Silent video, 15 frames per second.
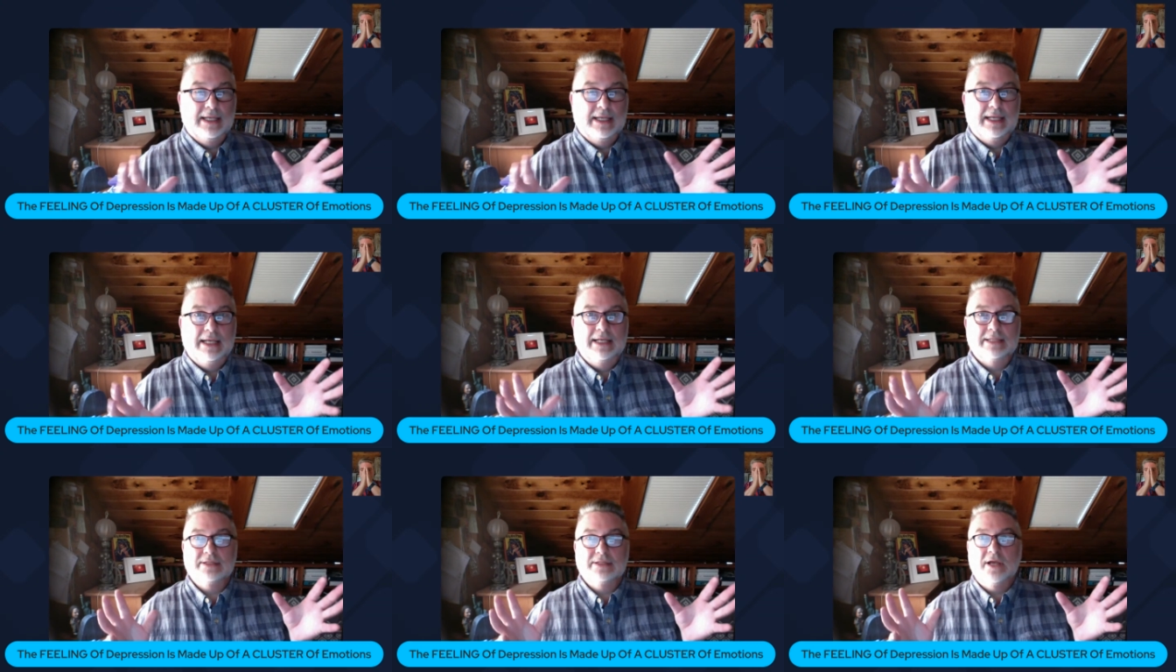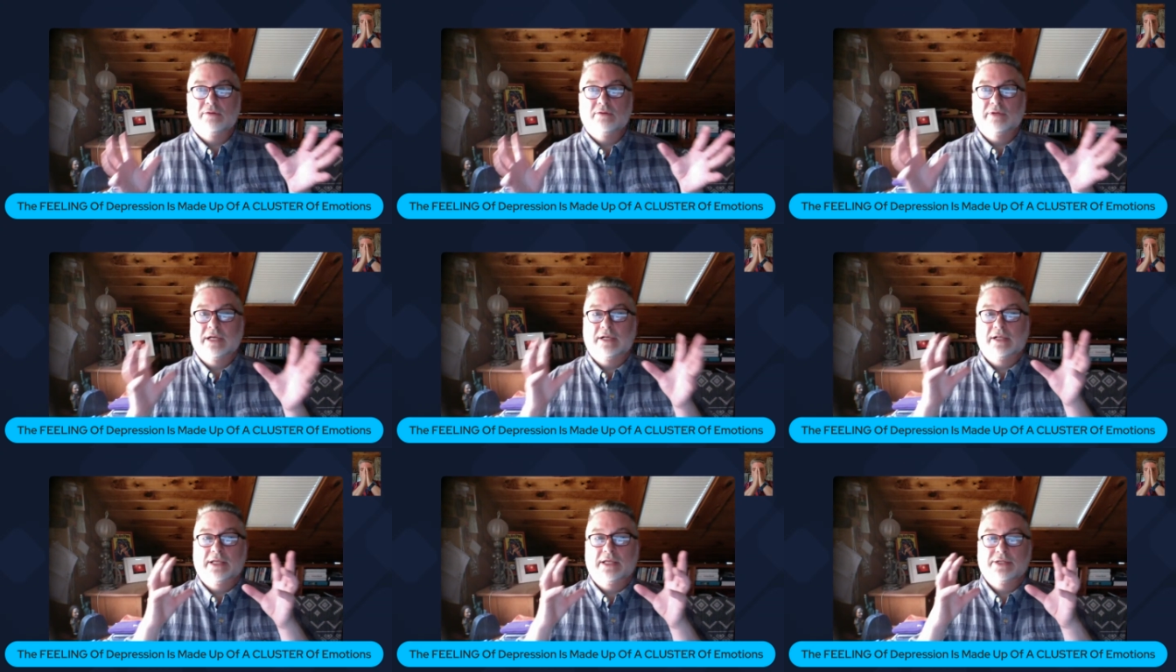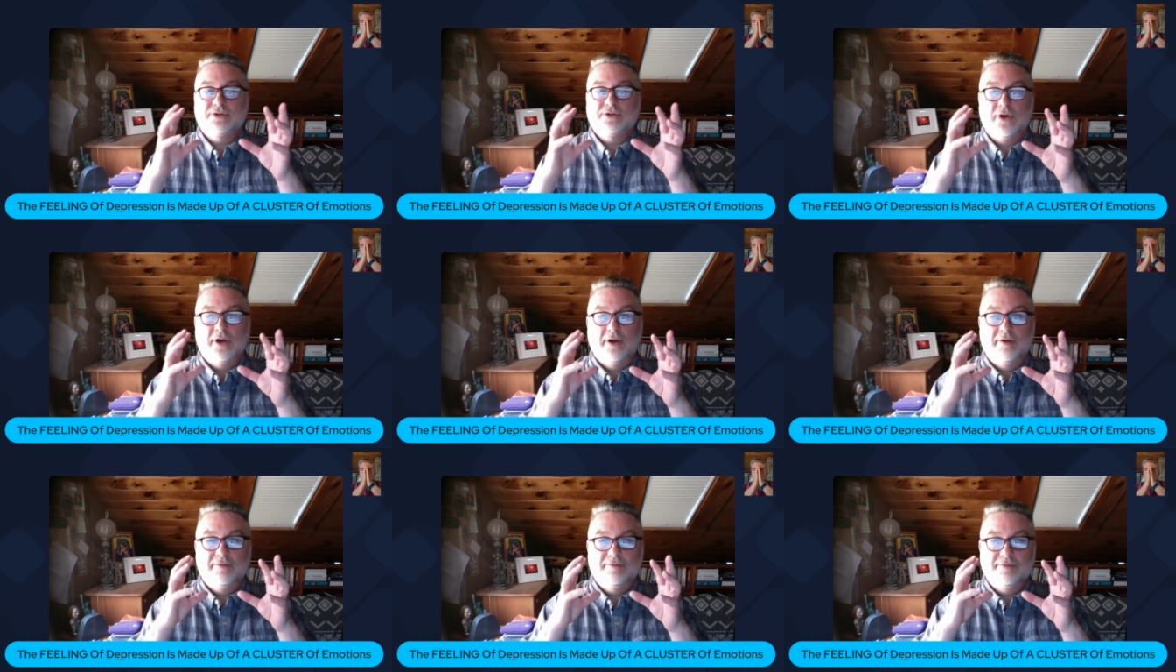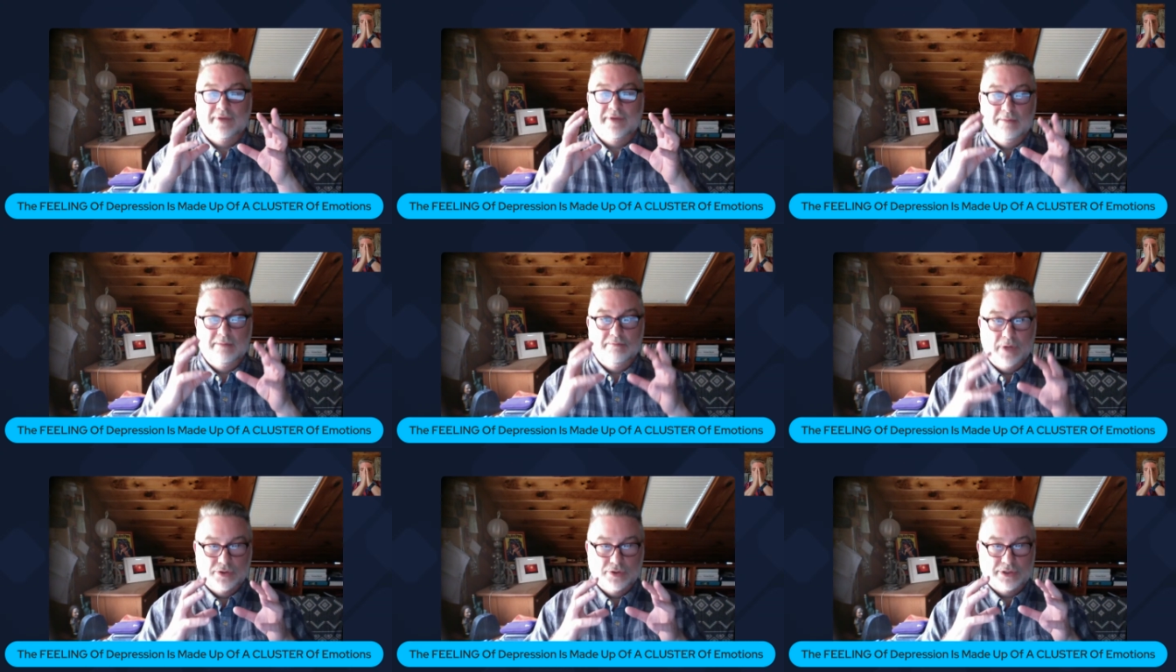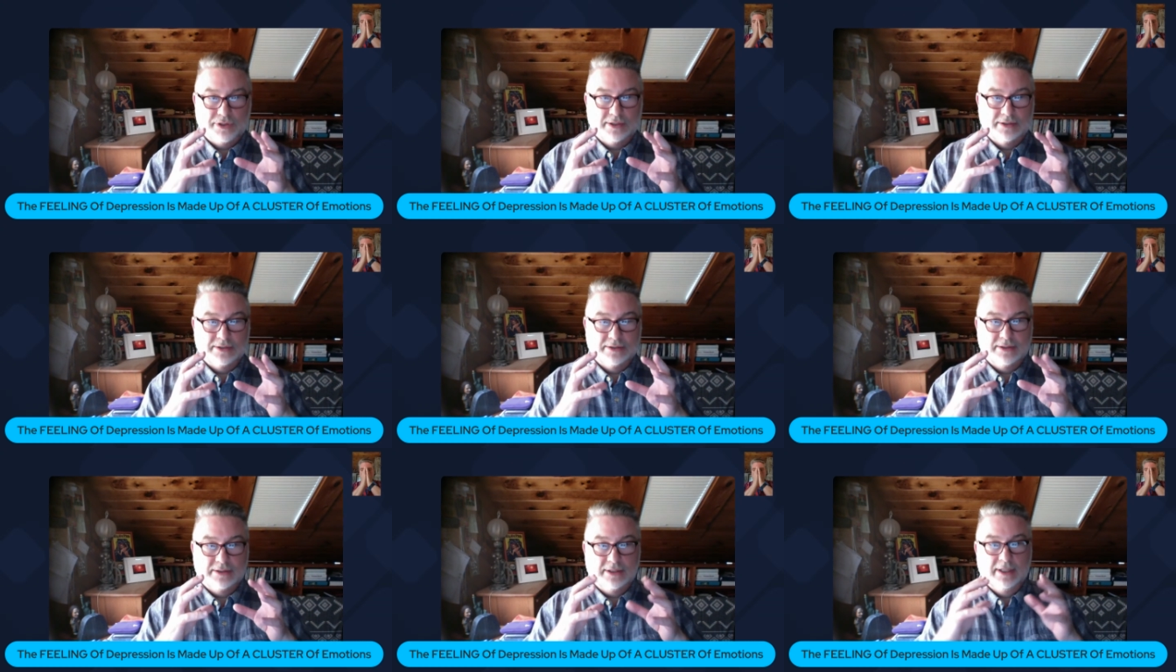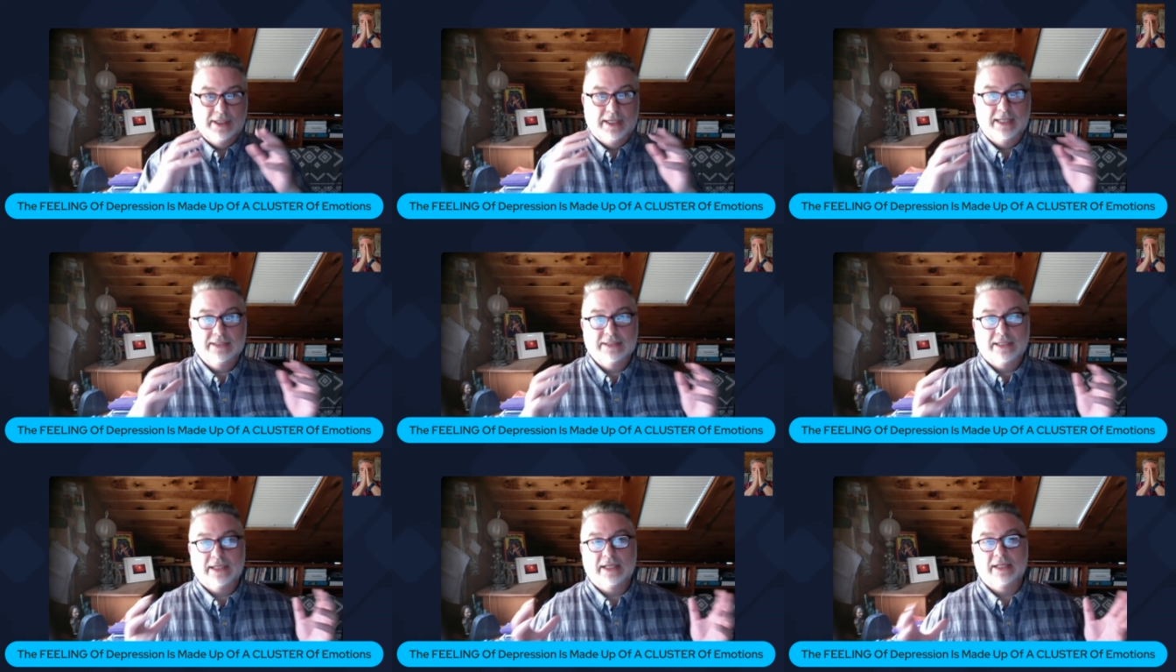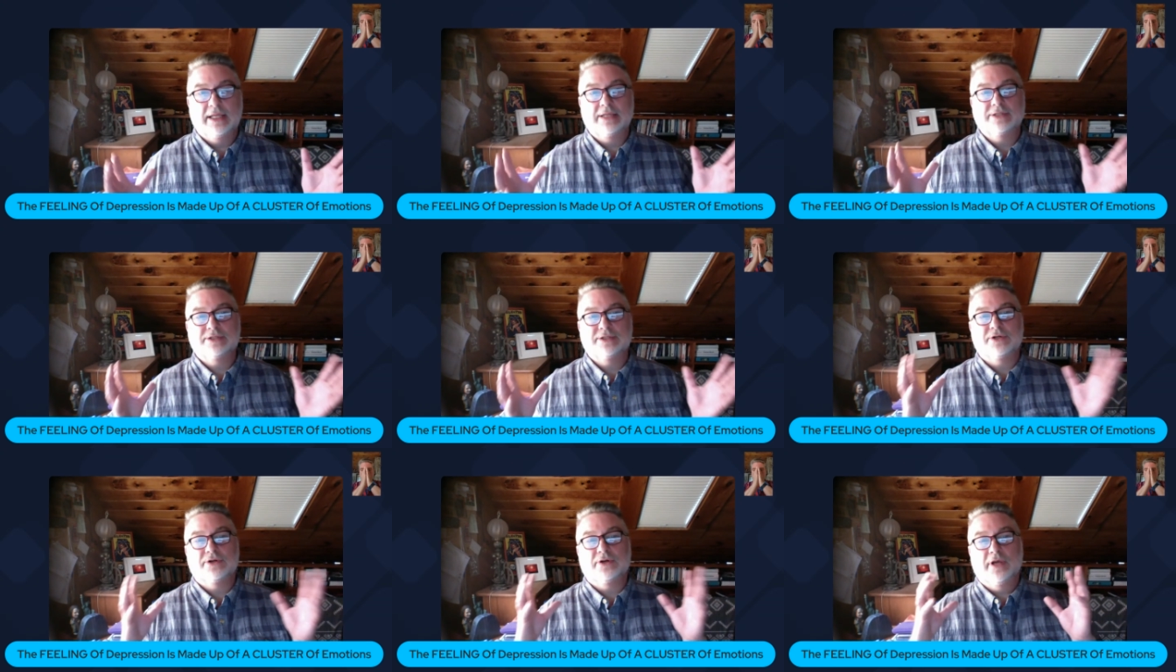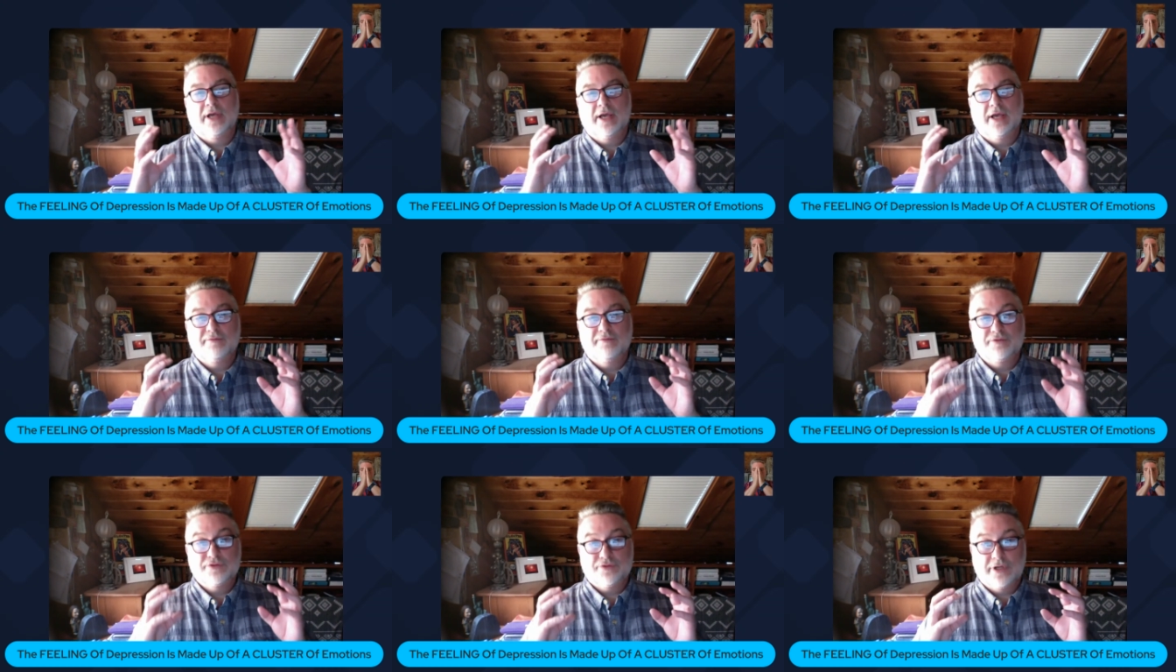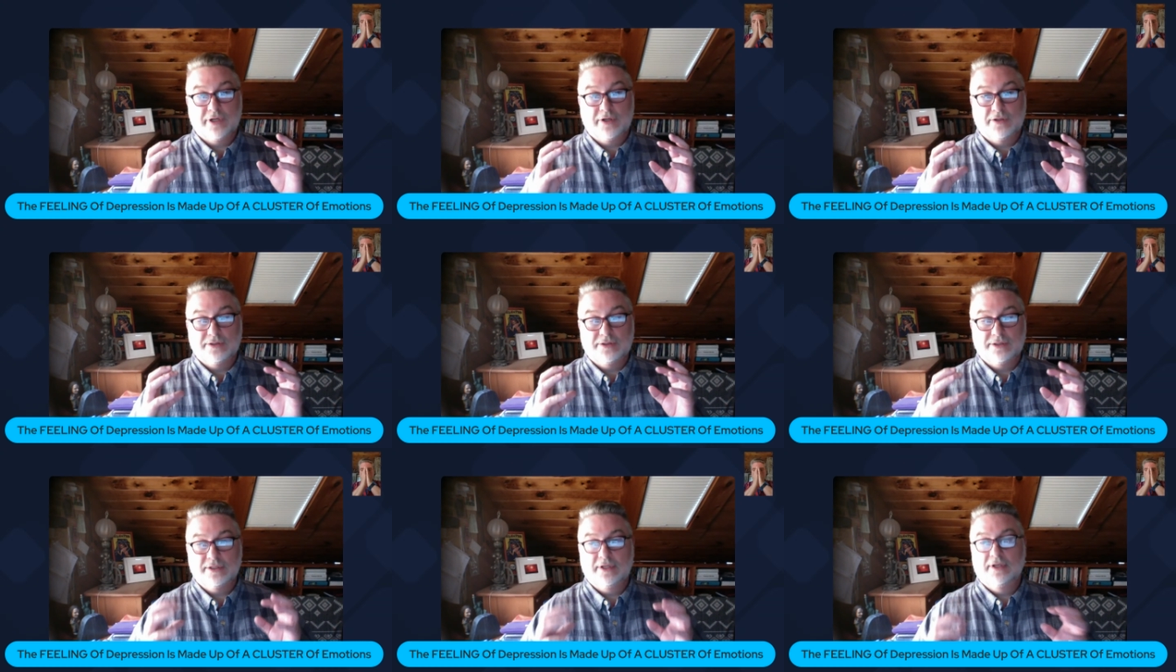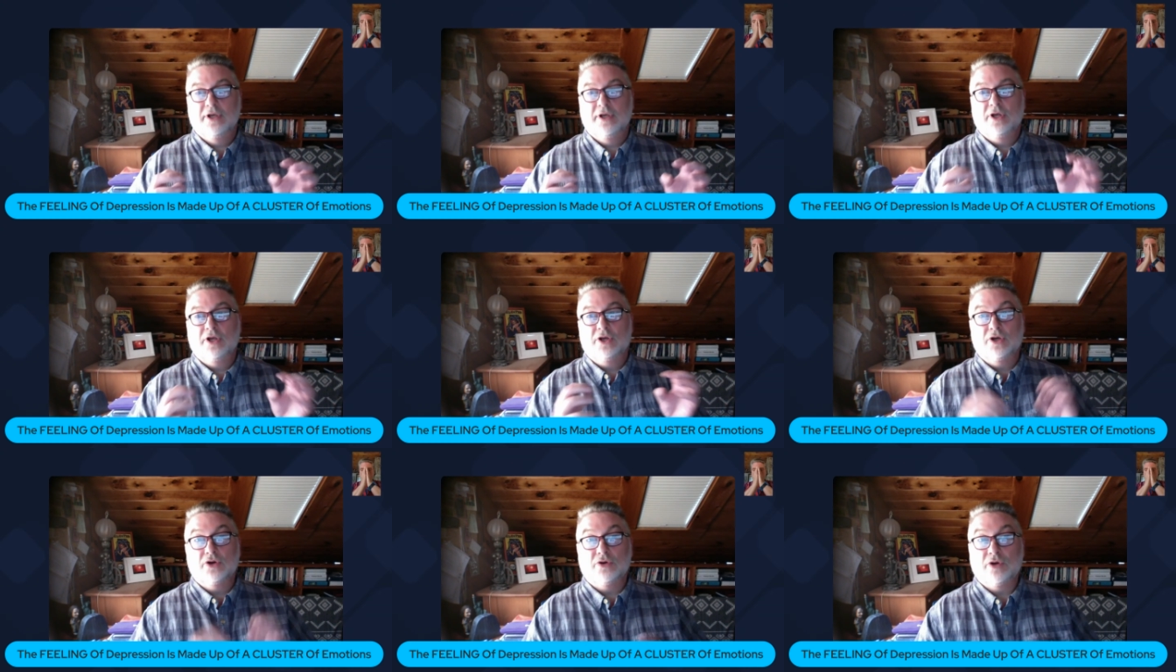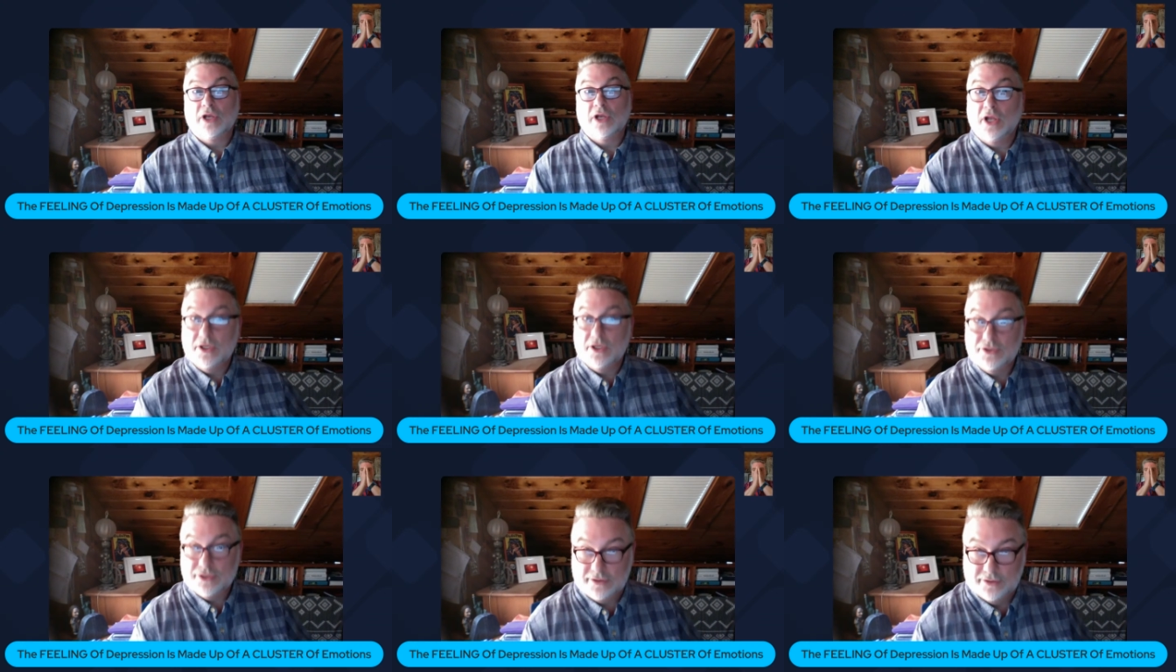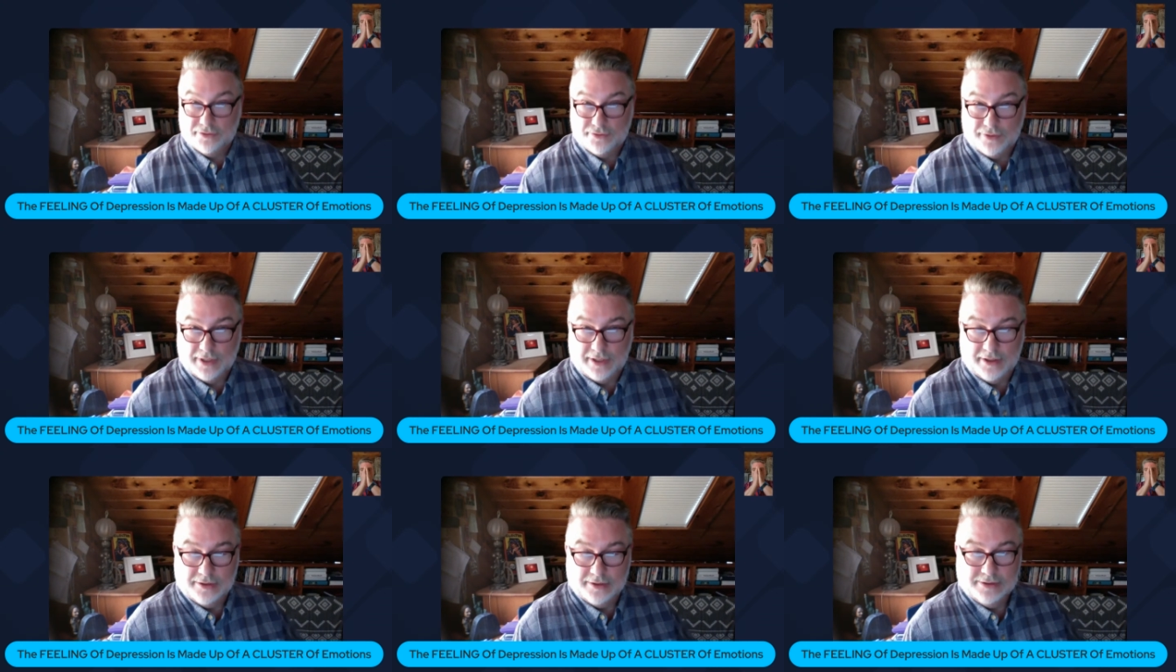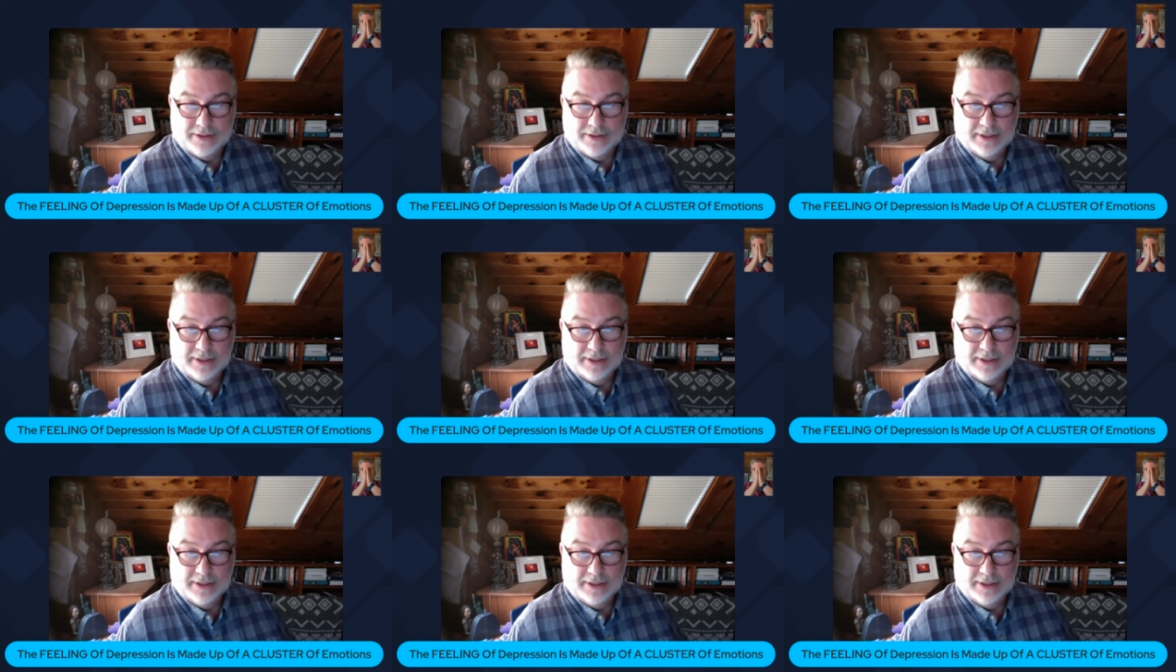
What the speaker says: it is not only a cluster of emotions, it's a cluster of triggers, neurological triggers,